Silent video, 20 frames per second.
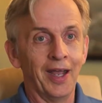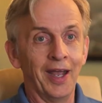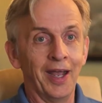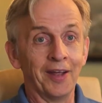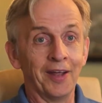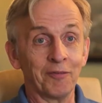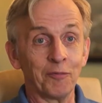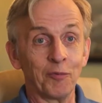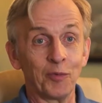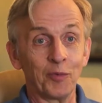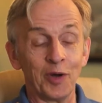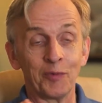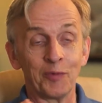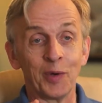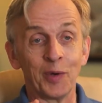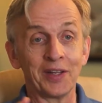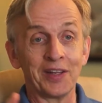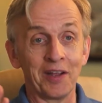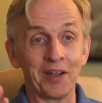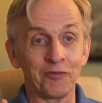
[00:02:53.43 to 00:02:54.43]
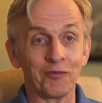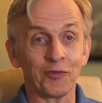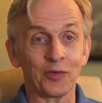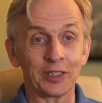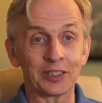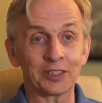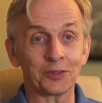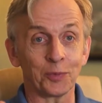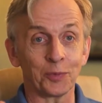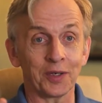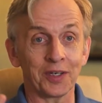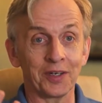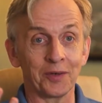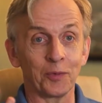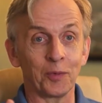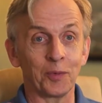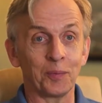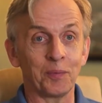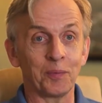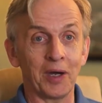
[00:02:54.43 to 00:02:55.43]
And when they first were
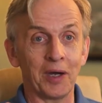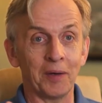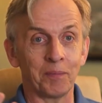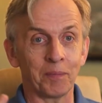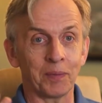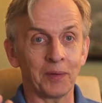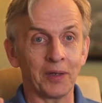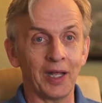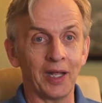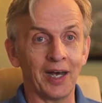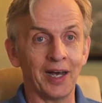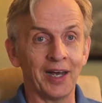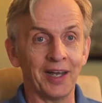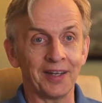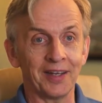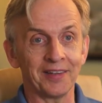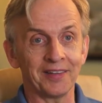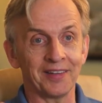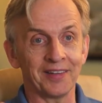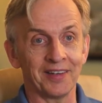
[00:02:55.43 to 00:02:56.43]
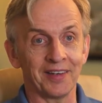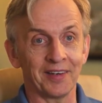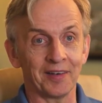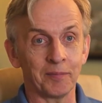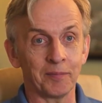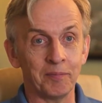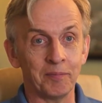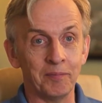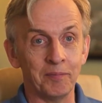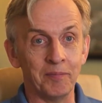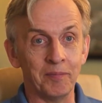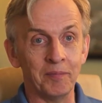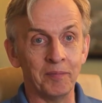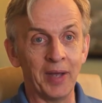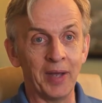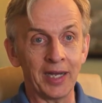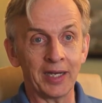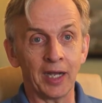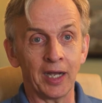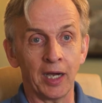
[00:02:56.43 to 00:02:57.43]
going to apply the
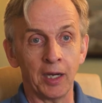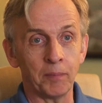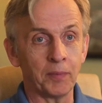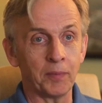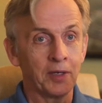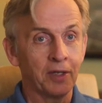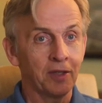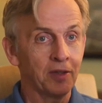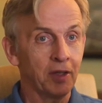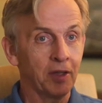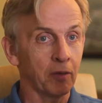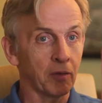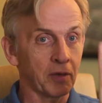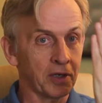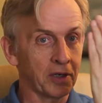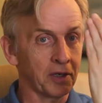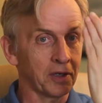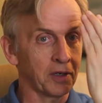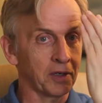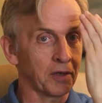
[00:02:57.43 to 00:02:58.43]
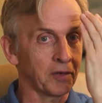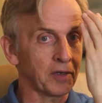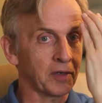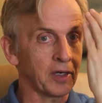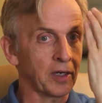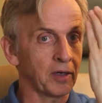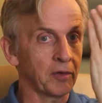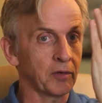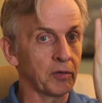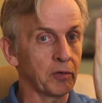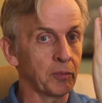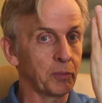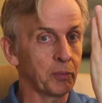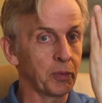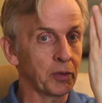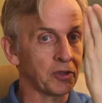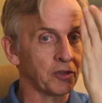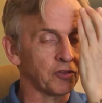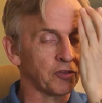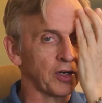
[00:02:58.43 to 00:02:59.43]
makeup, they were going to
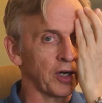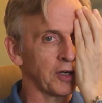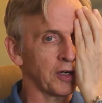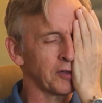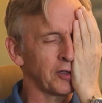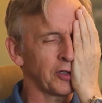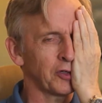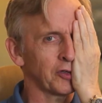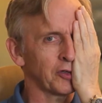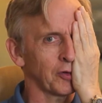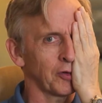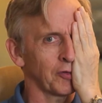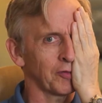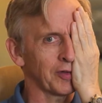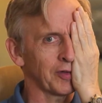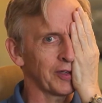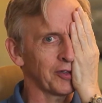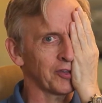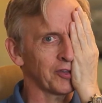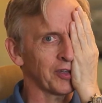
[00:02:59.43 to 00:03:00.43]
put the scar tissue over